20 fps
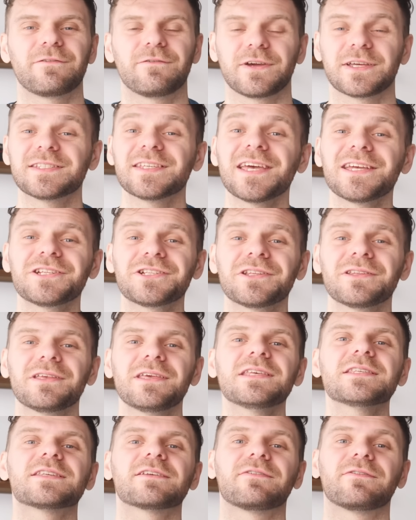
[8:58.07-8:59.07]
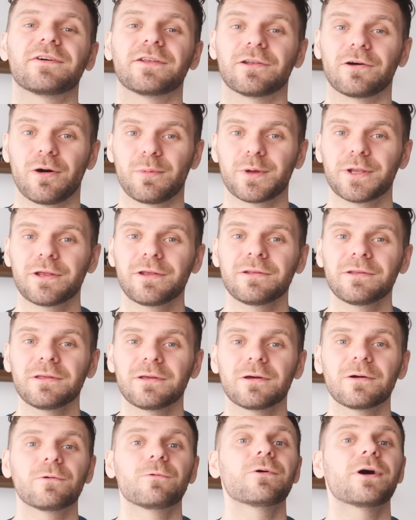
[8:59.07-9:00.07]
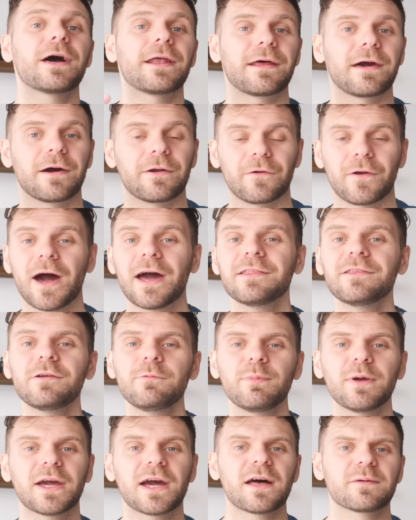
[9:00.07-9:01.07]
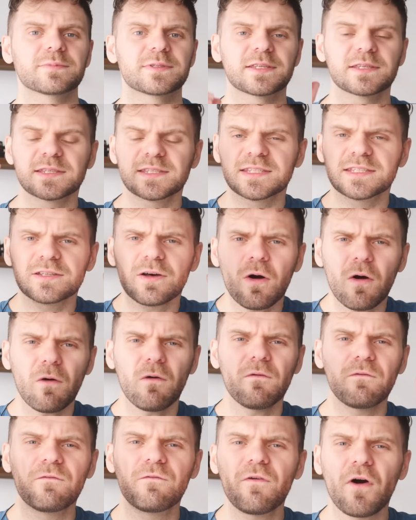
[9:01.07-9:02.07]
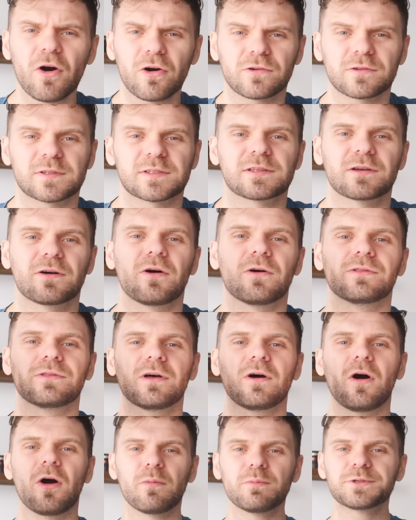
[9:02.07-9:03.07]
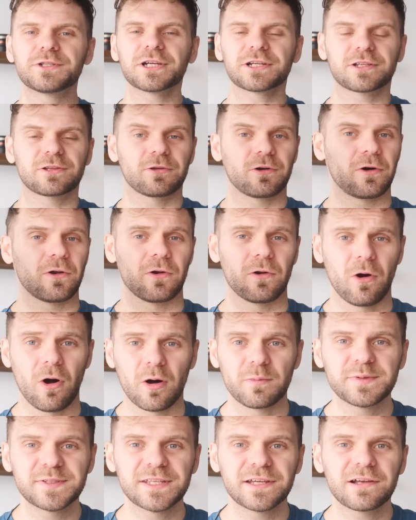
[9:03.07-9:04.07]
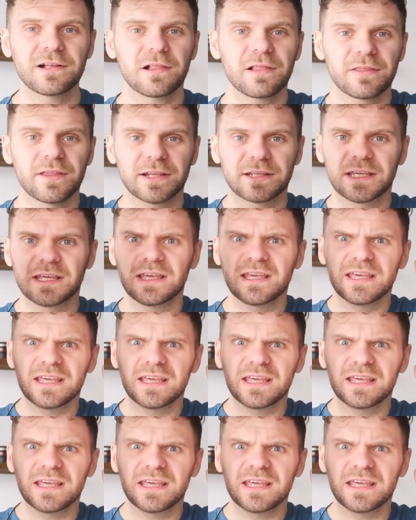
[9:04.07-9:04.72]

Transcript: fixation is a phenomenon where a rider becomes so focused on object or obstacle that he